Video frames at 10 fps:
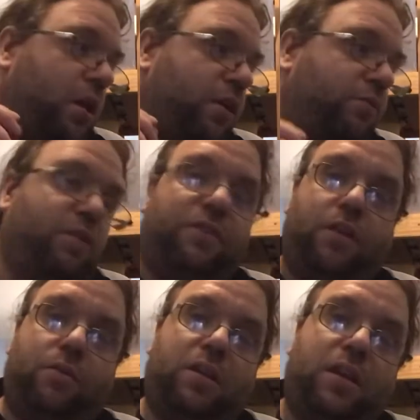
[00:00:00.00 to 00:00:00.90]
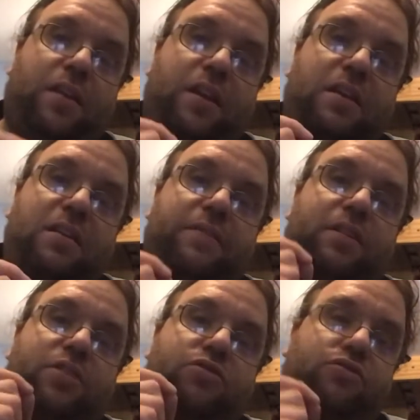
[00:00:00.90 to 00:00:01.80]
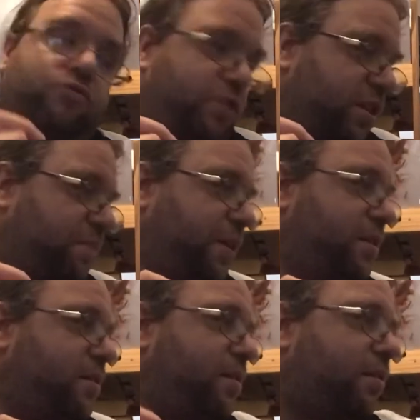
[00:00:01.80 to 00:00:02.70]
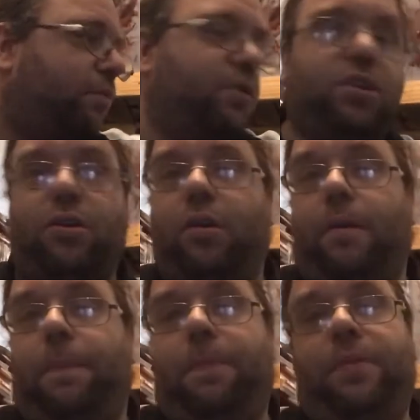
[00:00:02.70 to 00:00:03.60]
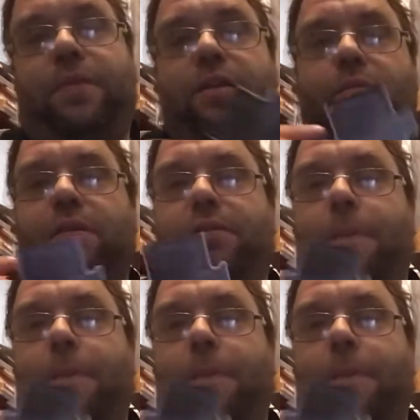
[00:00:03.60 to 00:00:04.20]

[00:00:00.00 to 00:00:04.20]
It's worth noting that even the street spaces, which are these ones,